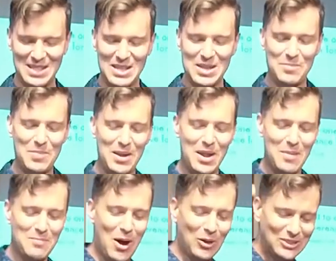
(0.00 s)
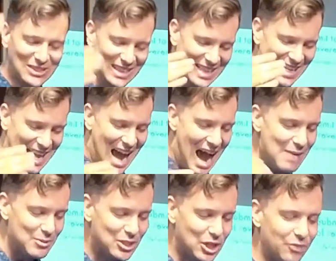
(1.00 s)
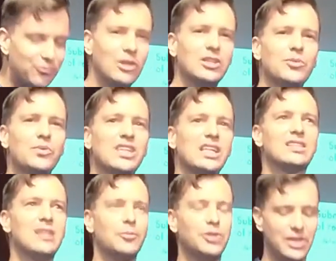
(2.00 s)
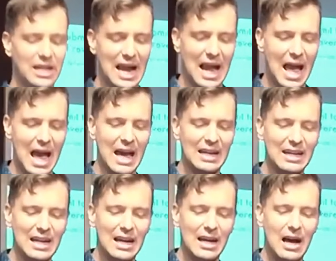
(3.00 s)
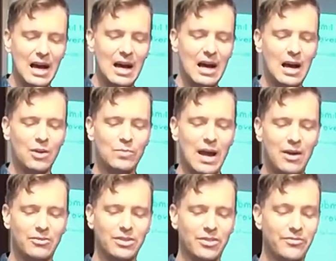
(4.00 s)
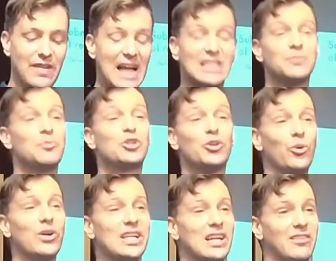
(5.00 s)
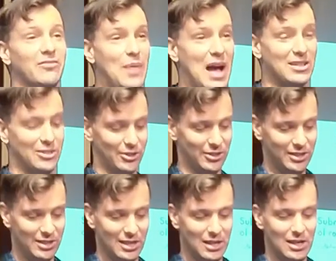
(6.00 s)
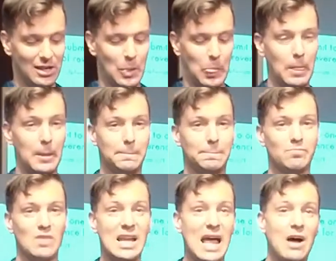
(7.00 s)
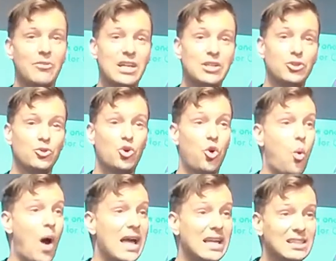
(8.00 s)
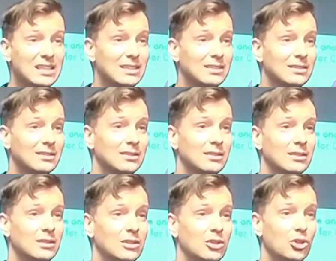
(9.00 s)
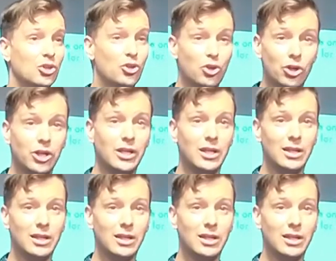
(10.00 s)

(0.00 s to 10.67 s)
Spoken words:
But mostly, I was confronted with the assumption that I had around the vast majority of pastors and how they do quiet, good